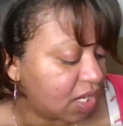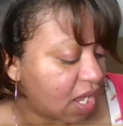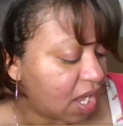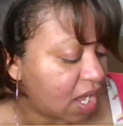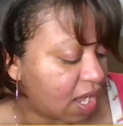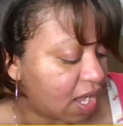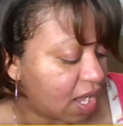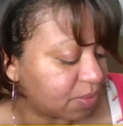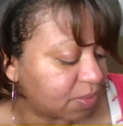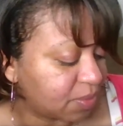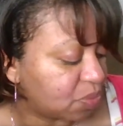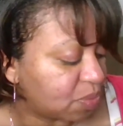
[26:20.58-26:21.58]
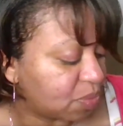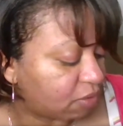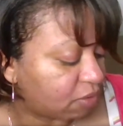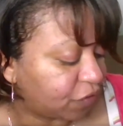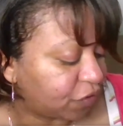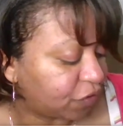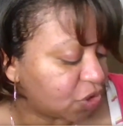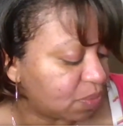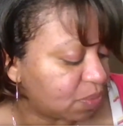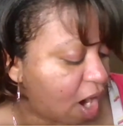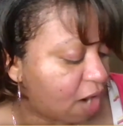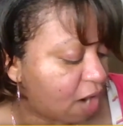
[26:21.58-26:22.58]
um, tomorrow, for
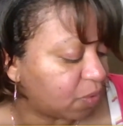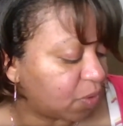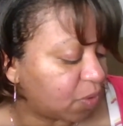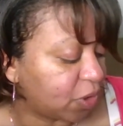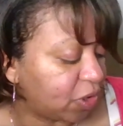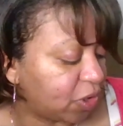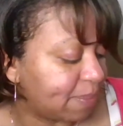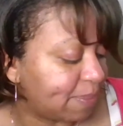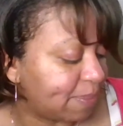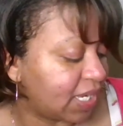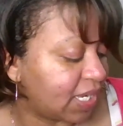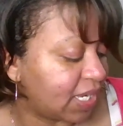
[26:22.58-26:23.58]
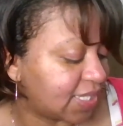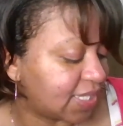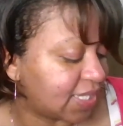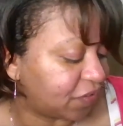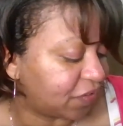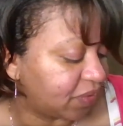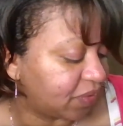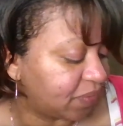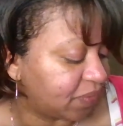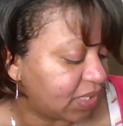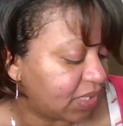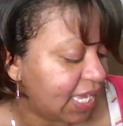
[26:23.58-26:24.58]
tomorrow will worry about itself
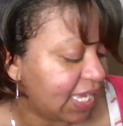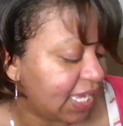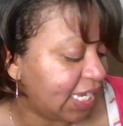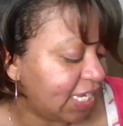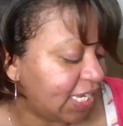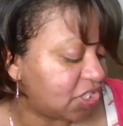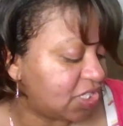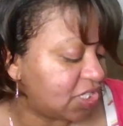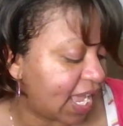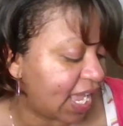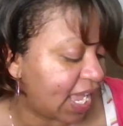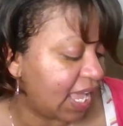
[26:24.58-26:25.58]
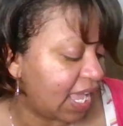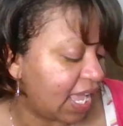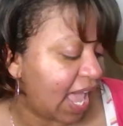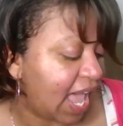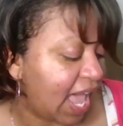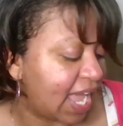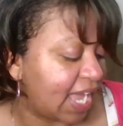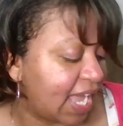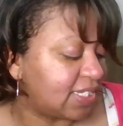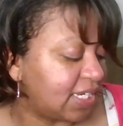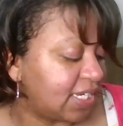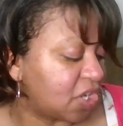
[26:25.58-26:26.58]
each day has
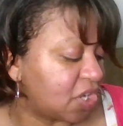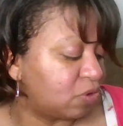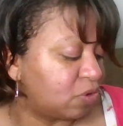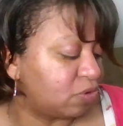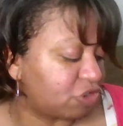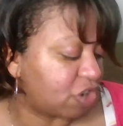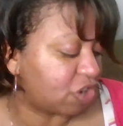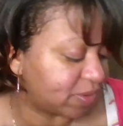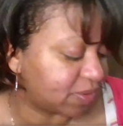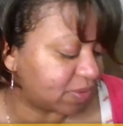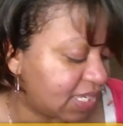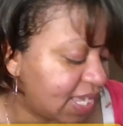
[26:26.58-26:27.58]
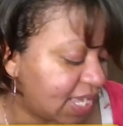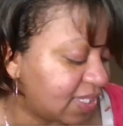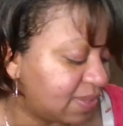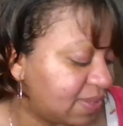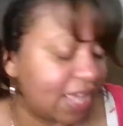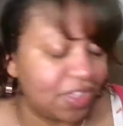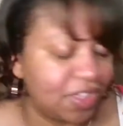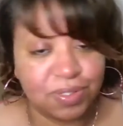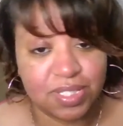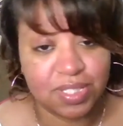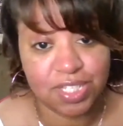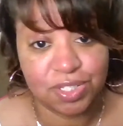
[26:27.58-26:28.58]
its own troubles. And that's Matthew
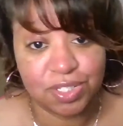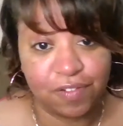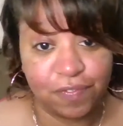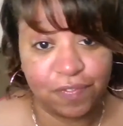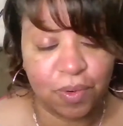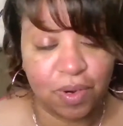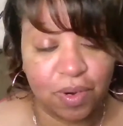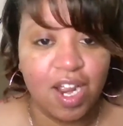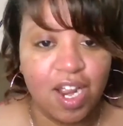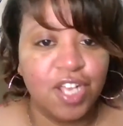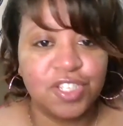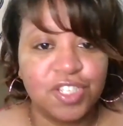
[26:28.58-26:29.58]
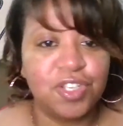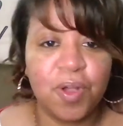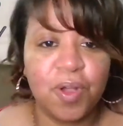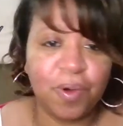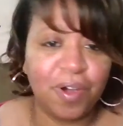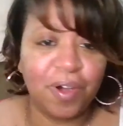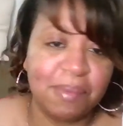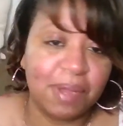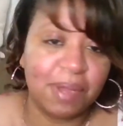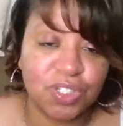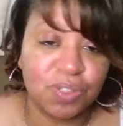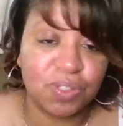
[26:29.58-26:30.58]
6:34. So don't worry about
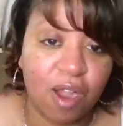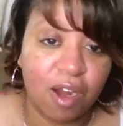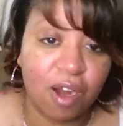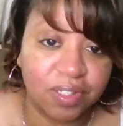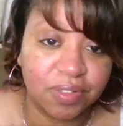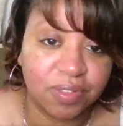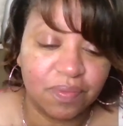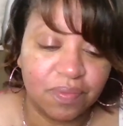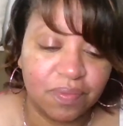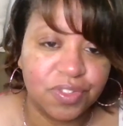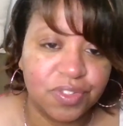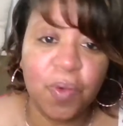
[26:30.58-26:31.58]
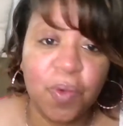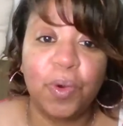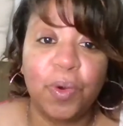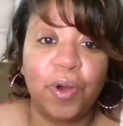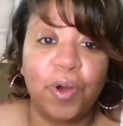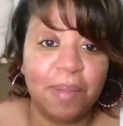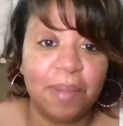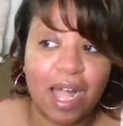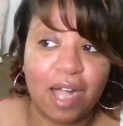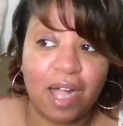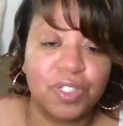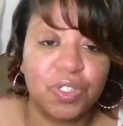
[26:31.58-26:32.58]
tomorrow. Don't worry
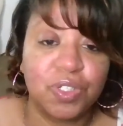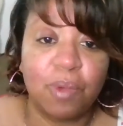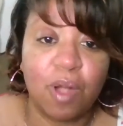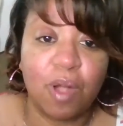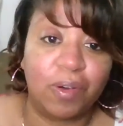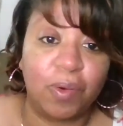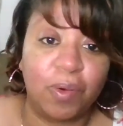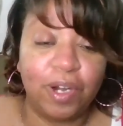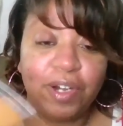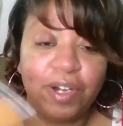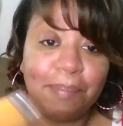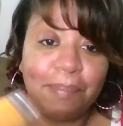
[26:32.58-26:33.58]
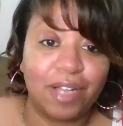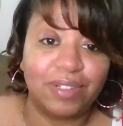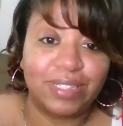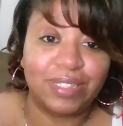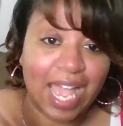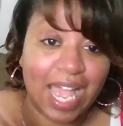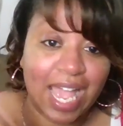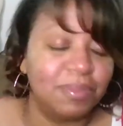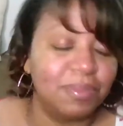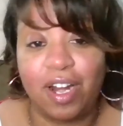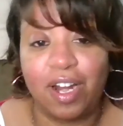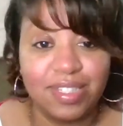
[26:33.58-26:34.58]
about tomorrow. Worry about now. I'm
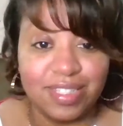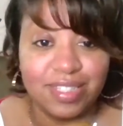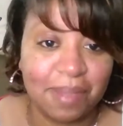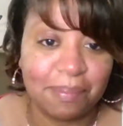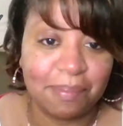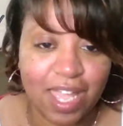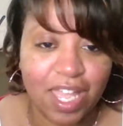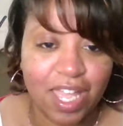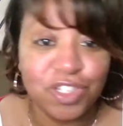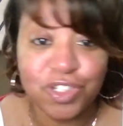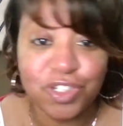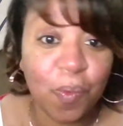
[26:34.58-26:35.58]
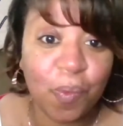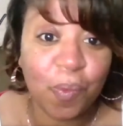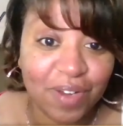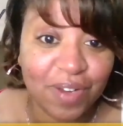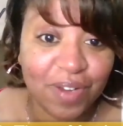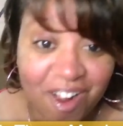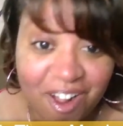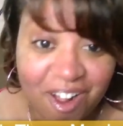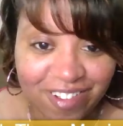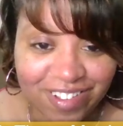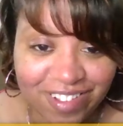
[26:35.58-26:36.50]
sorry, take that back. Don't worry at all.